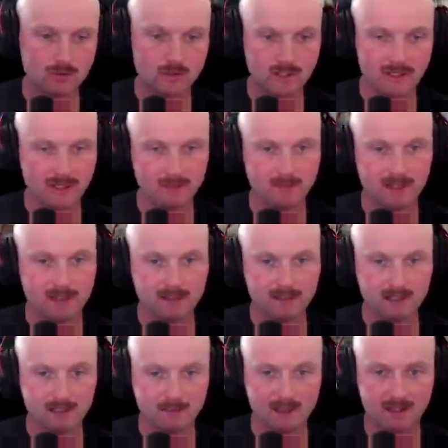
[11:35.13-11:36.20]
Okay, come on.
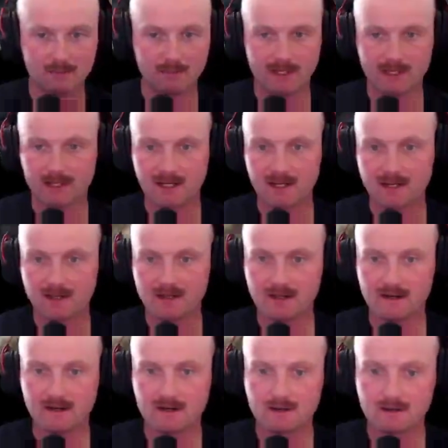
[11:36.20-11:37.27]
Come on. Make it out of
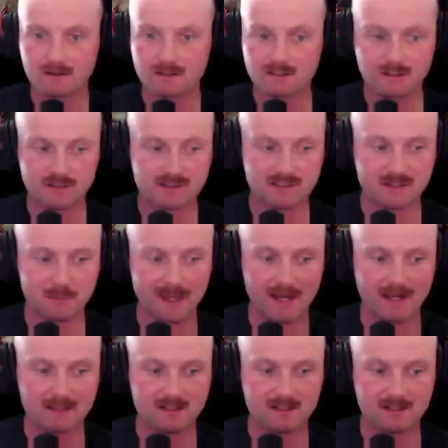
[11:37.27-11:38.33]
there. Let's go ahead and send them
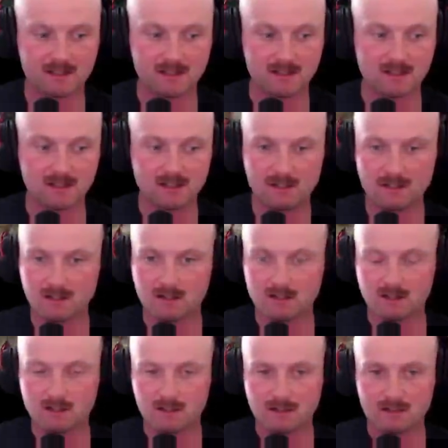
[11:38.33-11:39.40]
back to
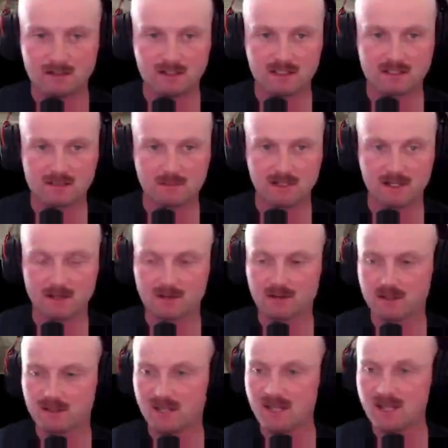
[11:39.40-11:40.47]
get some health. They